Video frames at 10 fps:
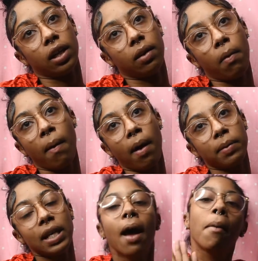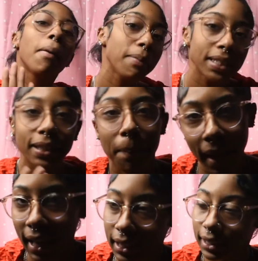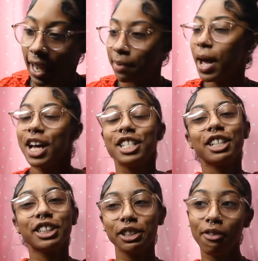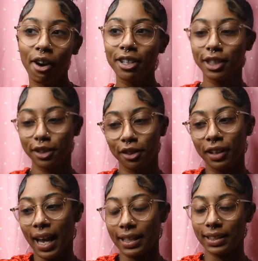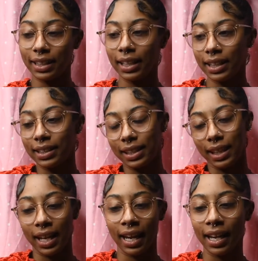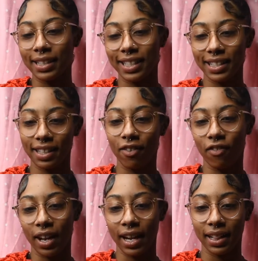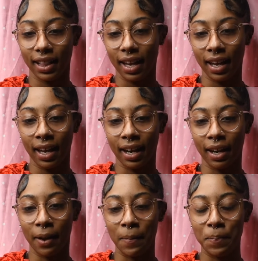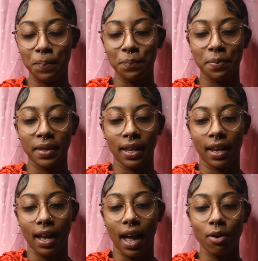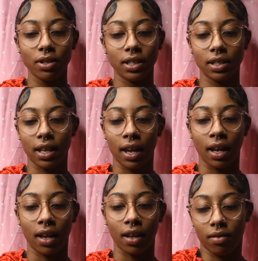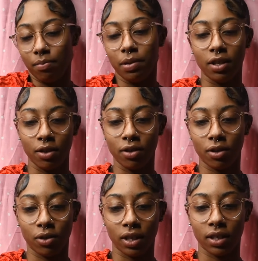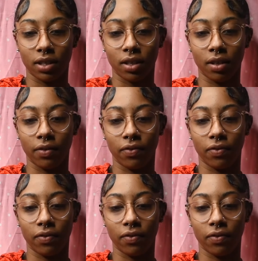my mom is the petty type, so she would always throw like slick slangs and stuff like that, and I would just like be used to it and stuff.